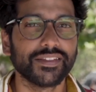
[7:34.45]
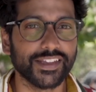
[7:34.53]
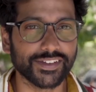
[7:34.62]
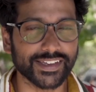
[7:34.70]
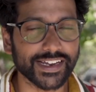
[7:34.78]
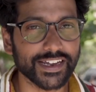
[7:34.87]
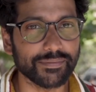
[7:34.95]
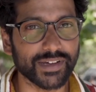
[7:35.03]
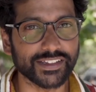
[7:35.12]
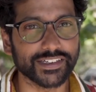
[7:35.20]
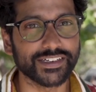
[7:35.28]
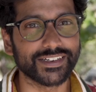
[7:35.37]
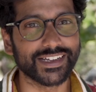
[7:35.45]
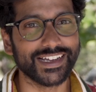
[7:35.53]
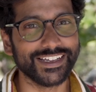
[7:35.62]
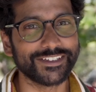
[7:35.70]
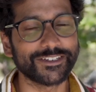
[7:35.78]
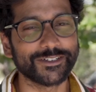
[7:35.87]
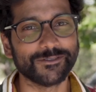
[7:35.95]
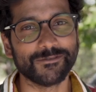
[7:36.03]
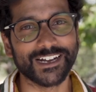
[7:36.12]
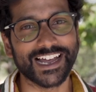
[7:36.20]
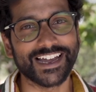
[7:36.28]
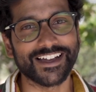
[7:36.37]
The second method is to
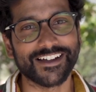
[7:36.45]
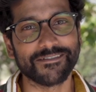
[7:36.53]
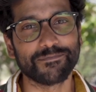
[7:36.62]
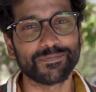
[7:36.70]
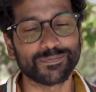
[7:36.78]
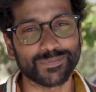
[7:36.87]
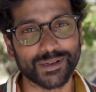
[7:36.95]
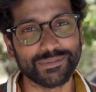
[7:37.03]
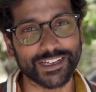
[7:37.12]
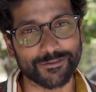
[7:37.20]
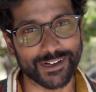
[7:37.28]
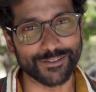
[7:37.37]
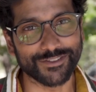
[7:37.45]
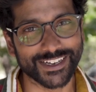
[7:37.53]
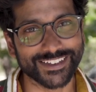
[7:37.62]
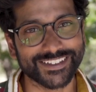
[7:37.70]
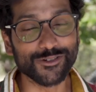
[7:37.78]
rely on public Wi-Fi.